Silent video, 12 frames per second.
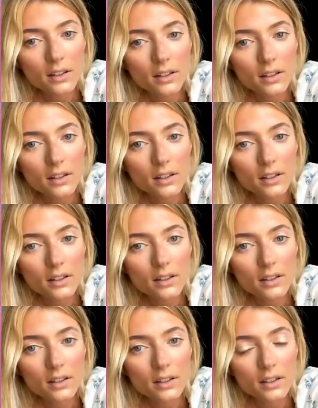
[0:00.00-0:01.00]

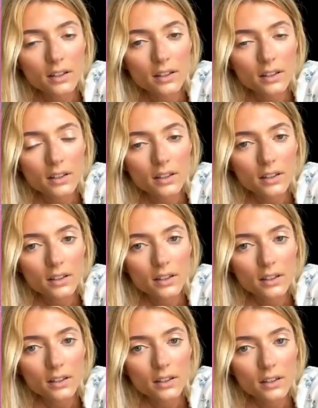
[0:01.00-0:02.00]

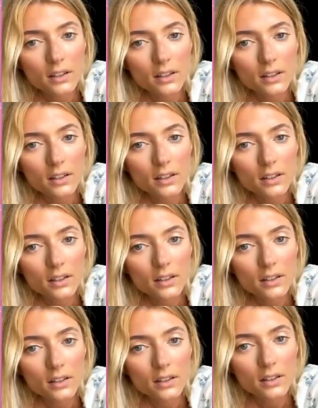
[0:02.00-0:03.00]

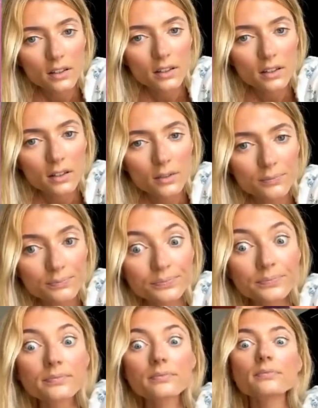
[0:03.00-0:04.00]

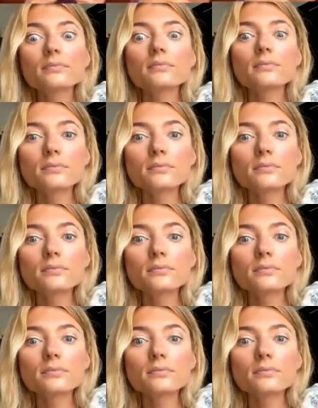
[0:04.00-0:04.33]
(silent)